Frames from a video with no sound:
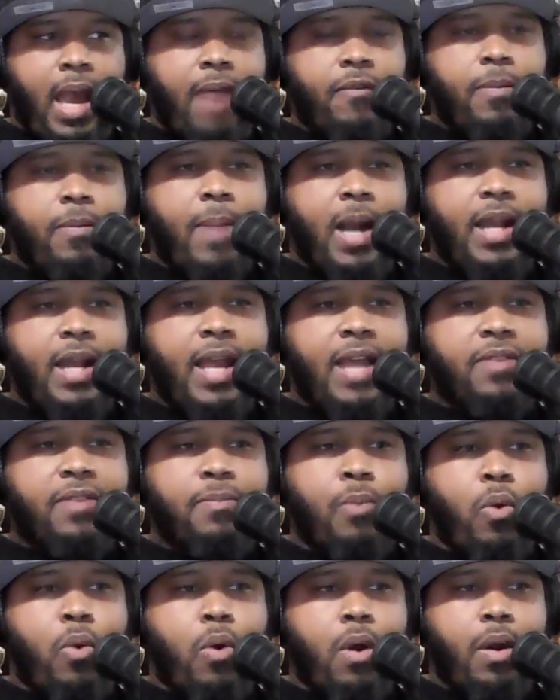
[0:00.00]
everybody
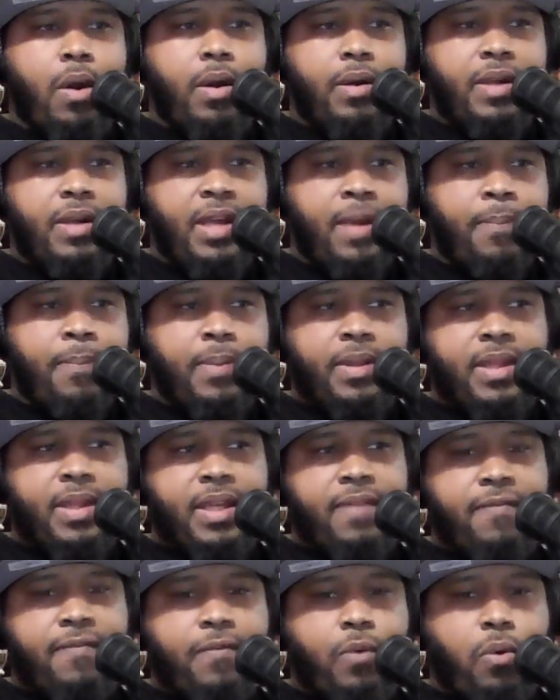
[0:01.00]
has more
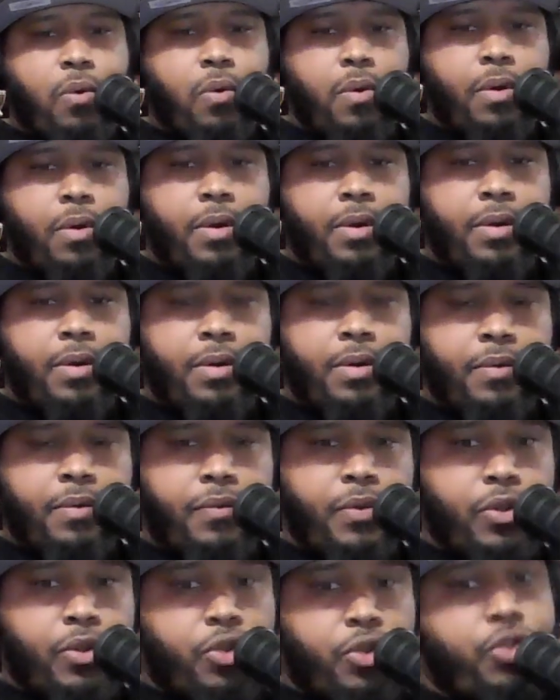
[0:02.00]
empathy for
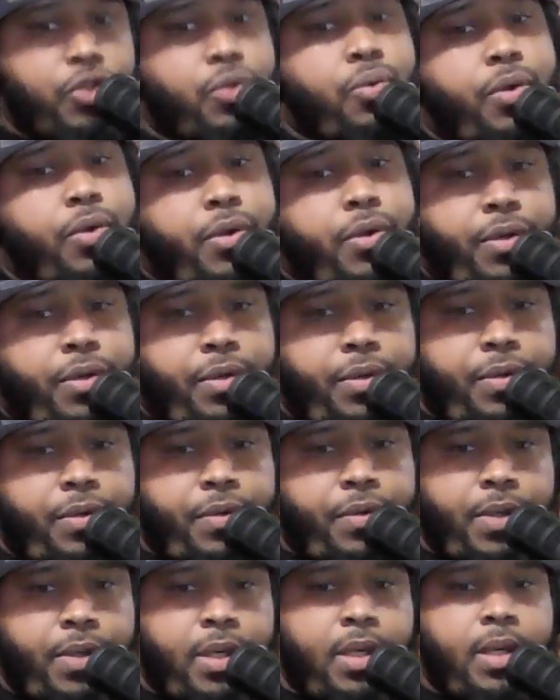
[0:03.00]
the shooter,
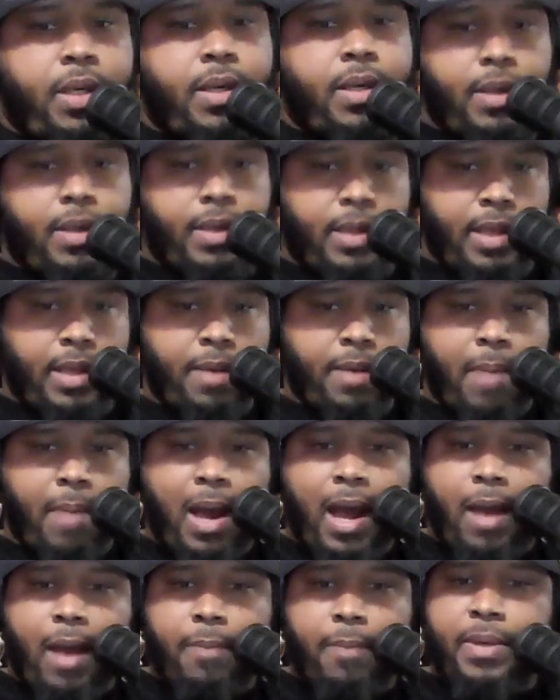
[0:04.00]
in
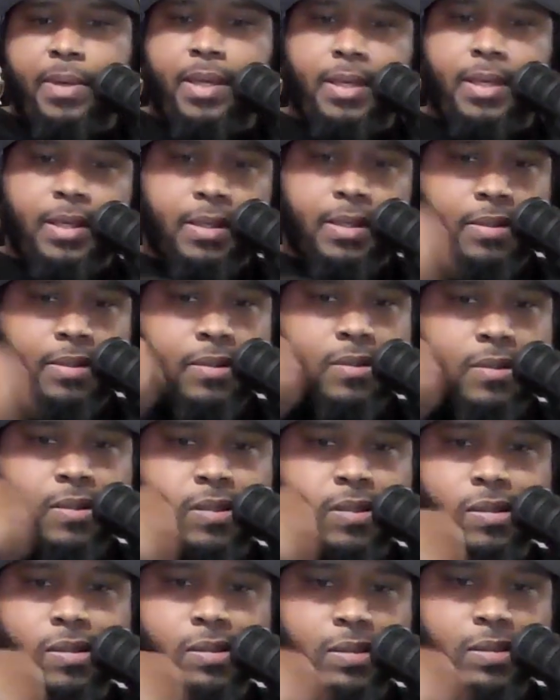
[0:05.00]
my opinion.
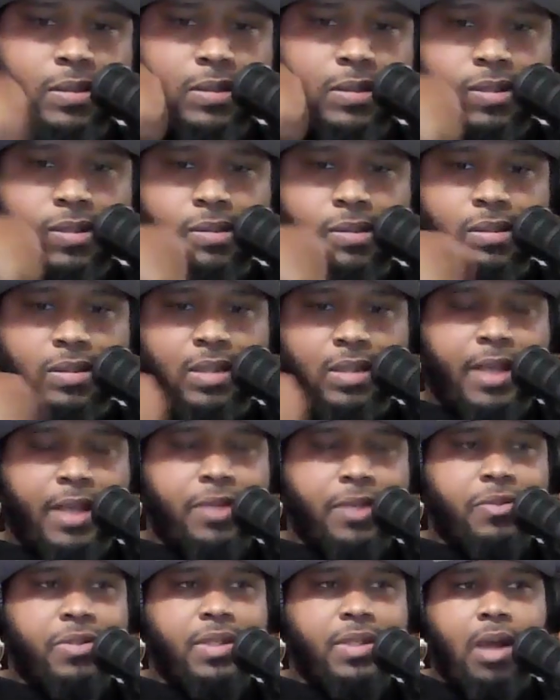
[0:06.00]
It's
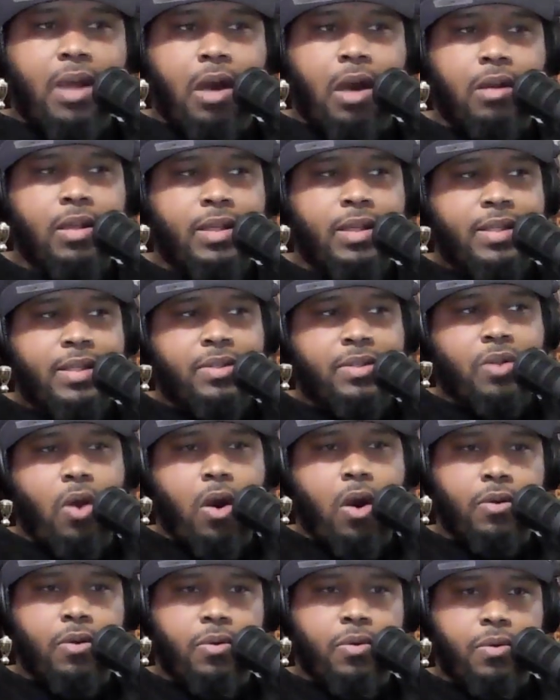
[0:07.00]
like you see all of these
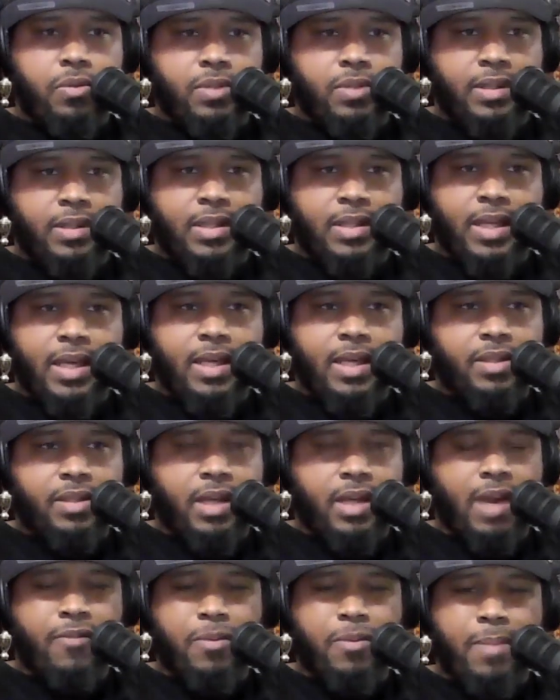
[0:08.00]
articles and
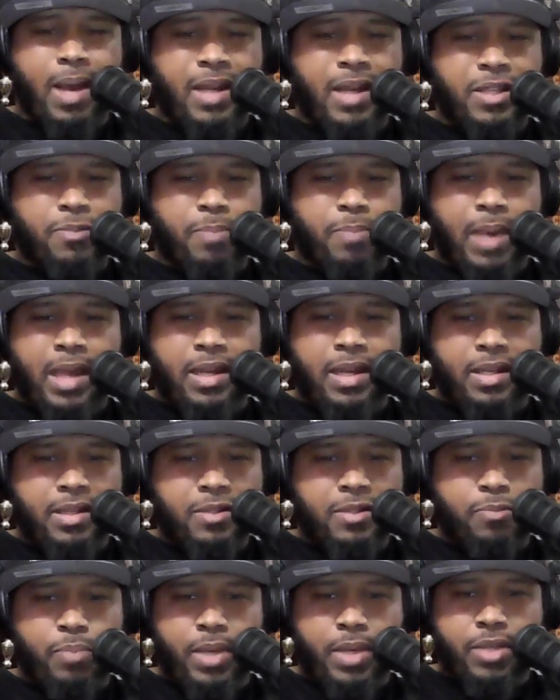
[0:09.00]
things, and everybody's
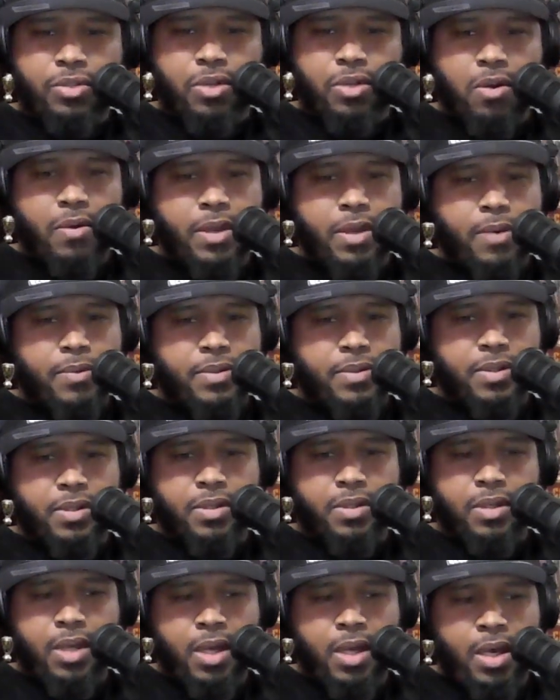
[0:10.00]
painting this picture. Oh, he was
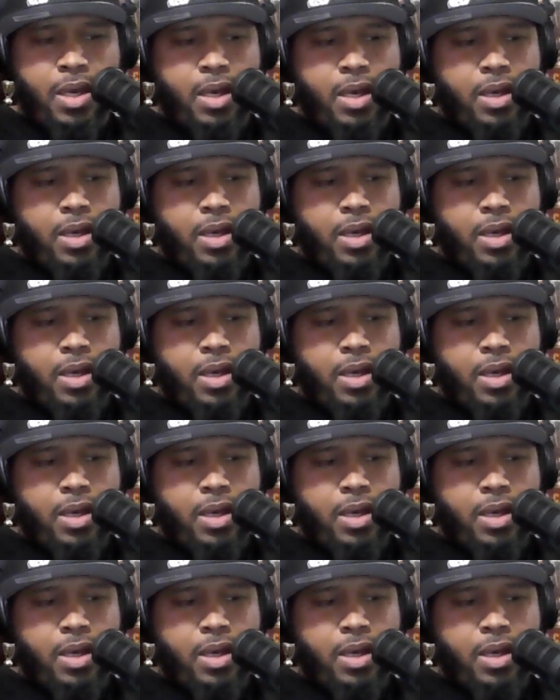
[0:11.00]
a